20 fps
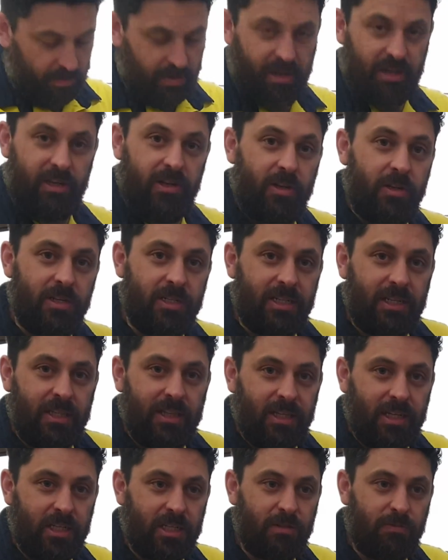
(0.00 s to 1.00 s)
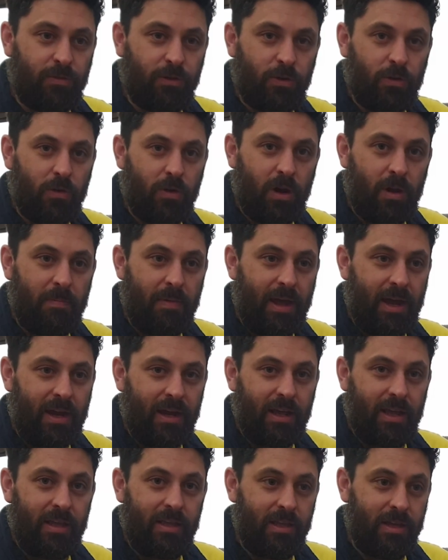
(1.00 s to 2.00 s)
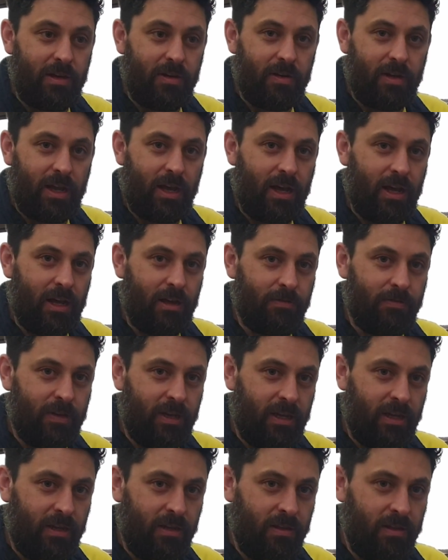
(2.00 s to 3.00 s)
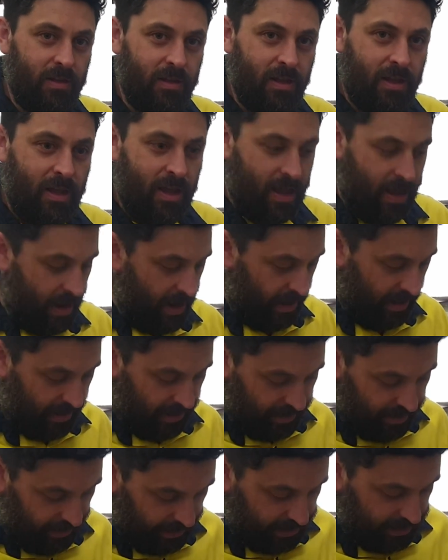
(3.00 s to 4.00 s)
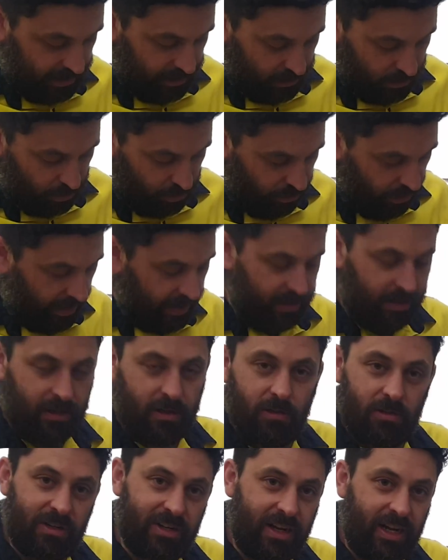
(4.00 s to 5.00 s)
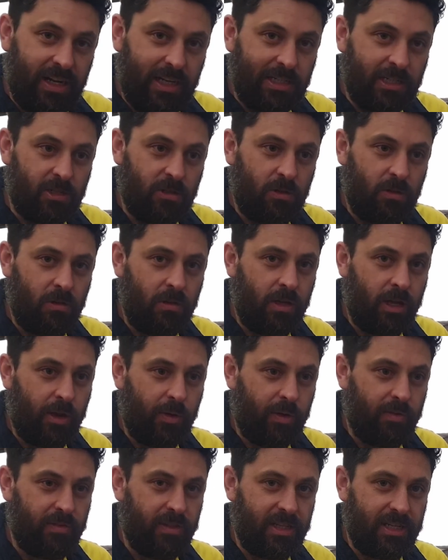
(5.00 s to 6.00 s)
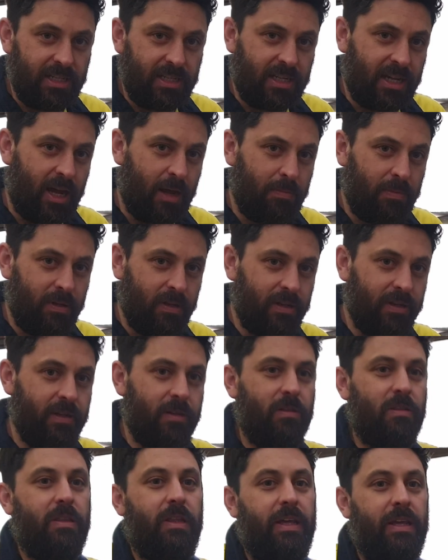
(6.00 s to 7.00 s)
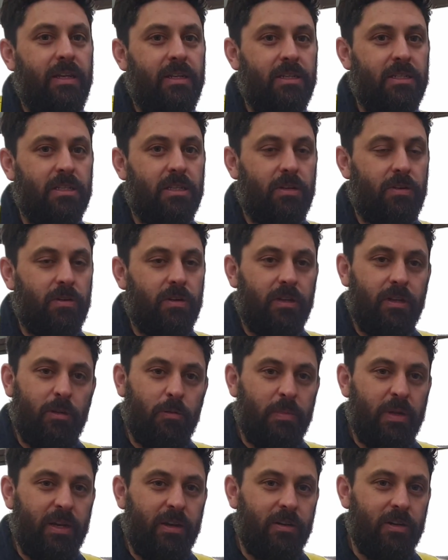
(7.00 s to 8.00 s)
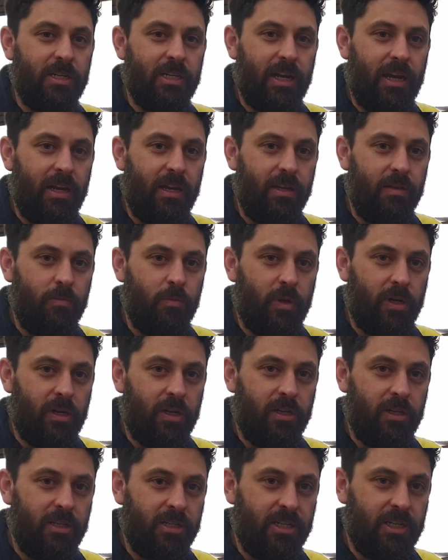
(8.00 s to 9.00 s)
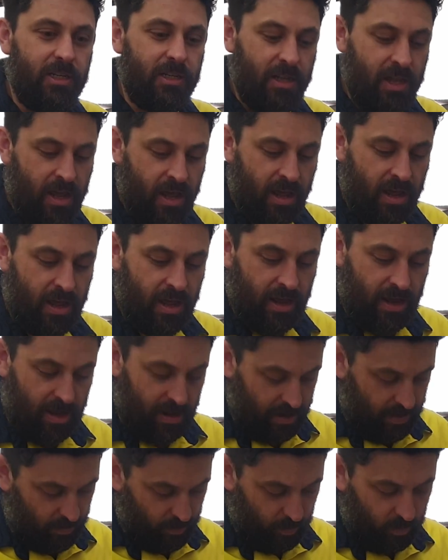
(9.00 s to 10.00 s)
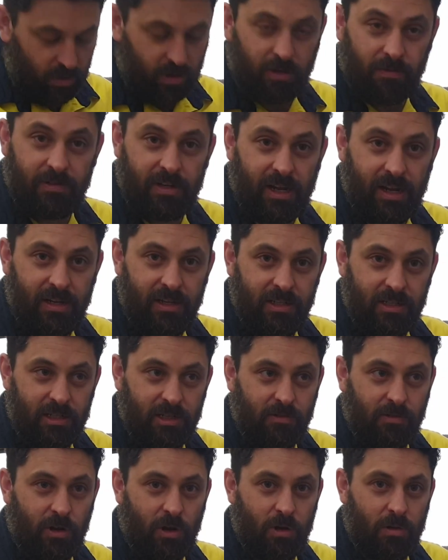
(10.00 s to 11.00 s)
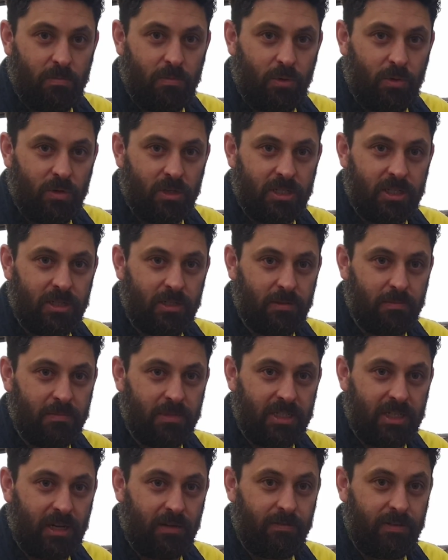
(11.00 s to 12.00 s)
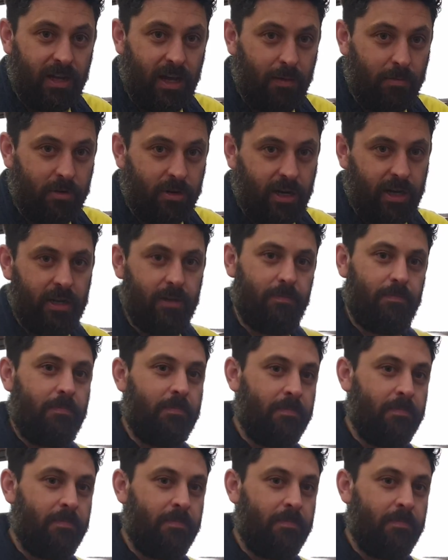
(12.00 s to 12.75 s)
been using this for about a year and a half now, and it's a great little chainsaw. However, there's a couple little things that are a little bit irritating when I use it, and what I've done is I've gone and bought some stuff to upgrade it.